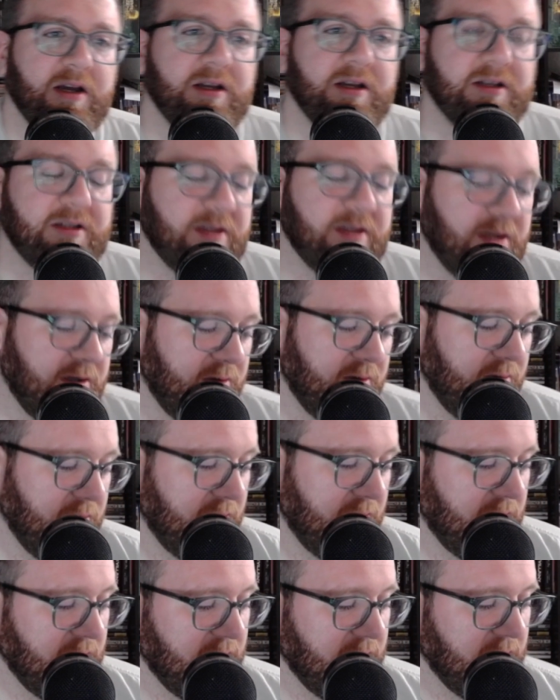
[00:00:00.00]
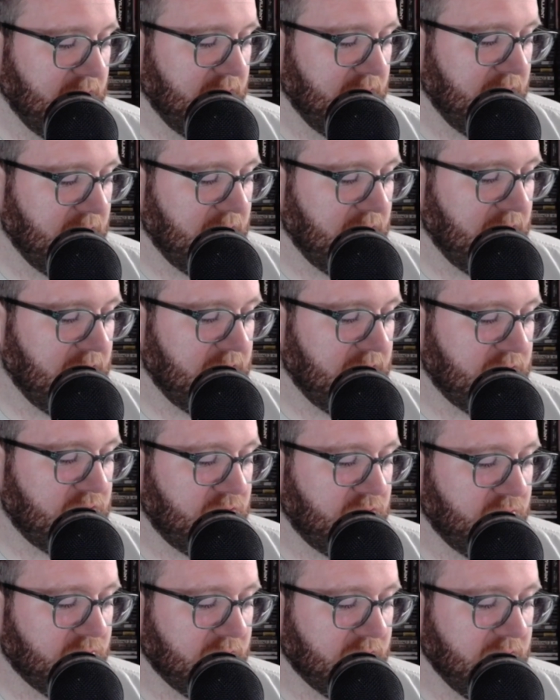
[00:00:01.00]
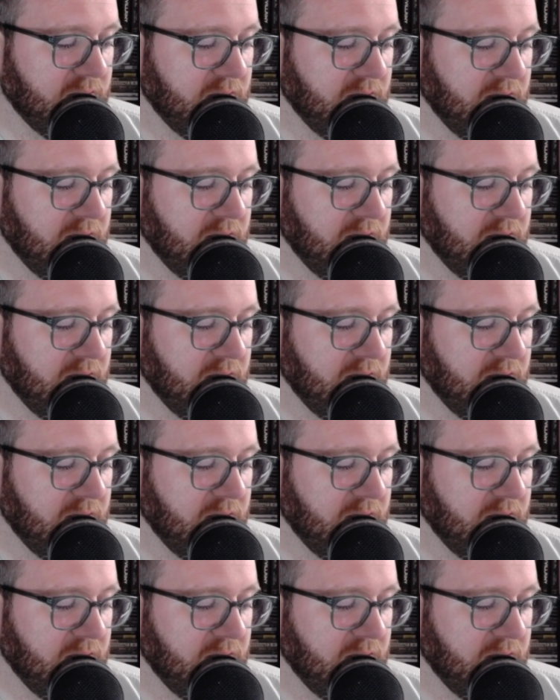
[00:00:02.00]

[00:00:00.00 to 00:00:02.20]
So, in short,